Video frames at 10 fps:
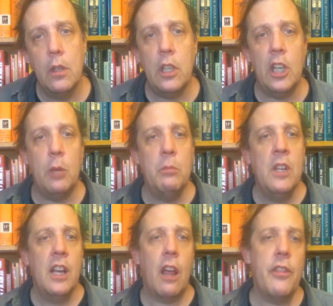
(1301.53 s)
Um,
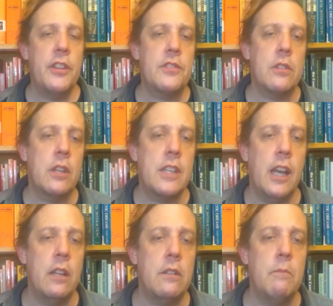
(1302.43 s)
and this,
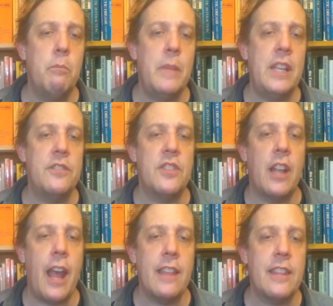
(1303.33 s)
again, means
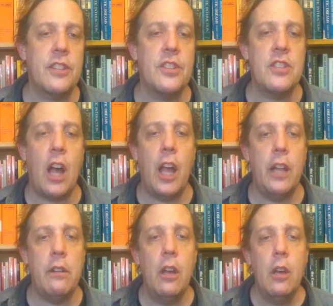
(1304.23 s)
that ethics is
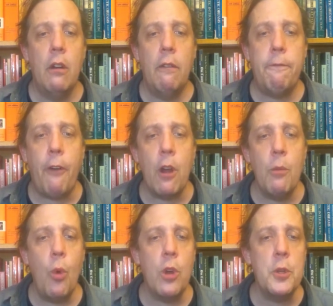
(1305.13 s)
tied far
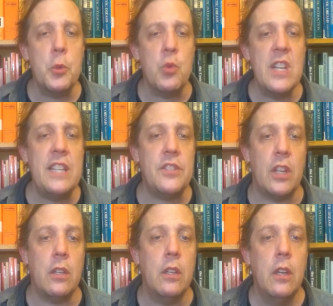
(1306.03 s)
more to
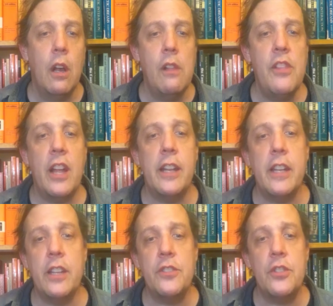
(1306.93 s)
reason than it
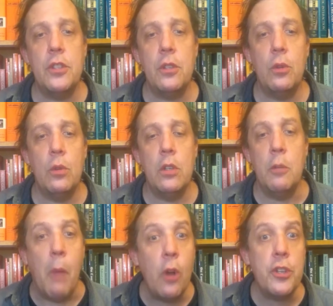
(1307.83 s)
is to
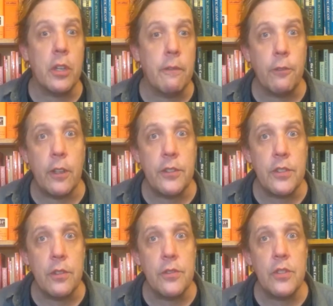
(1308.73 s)
emotion, for
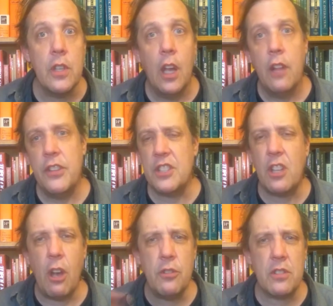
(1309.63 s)
instance. This
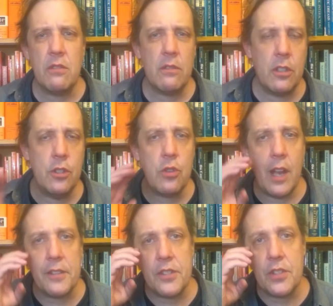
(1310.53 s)
goes
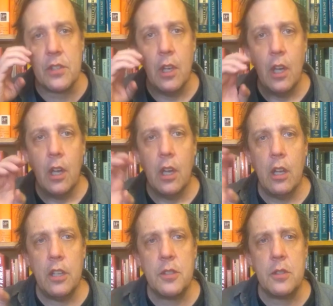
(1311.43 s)
contrasts
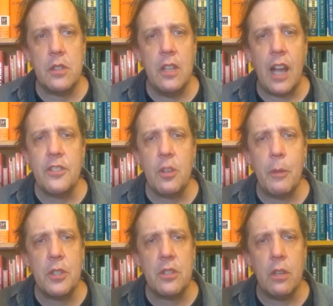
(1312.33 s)
as not so
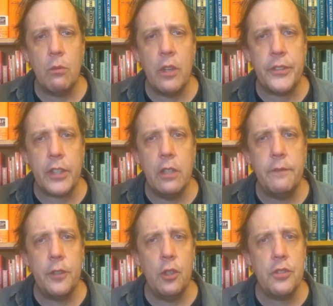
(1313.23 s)
much with
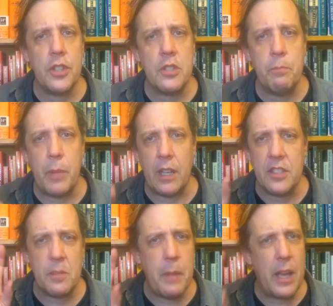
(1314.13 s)
Confucius, but
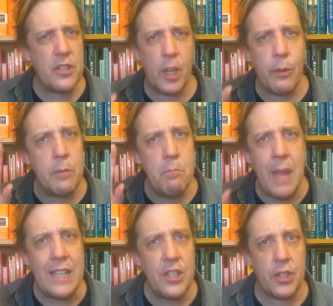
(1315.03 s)
especially with
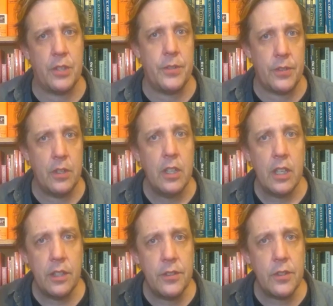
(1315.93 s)
Mencius,
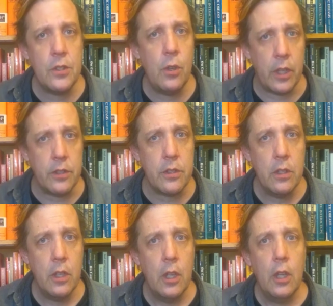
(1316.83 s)
his student,
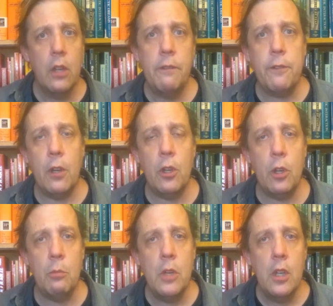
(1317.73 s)
for
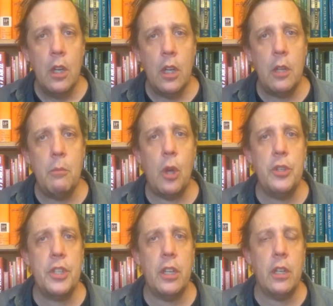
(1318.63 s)
whom
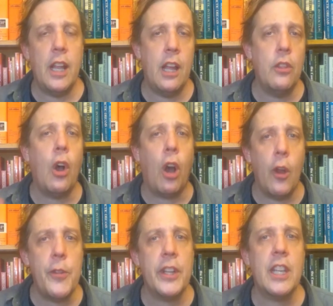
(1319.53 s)
emotion and the
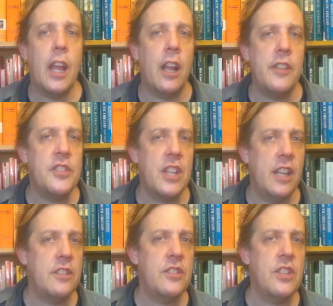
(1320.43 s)
heart that cannot
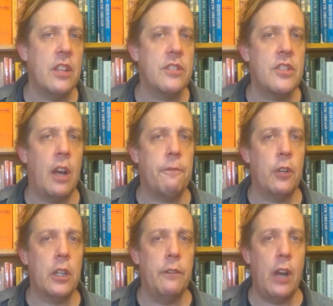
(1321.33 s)
stand to see the suffering of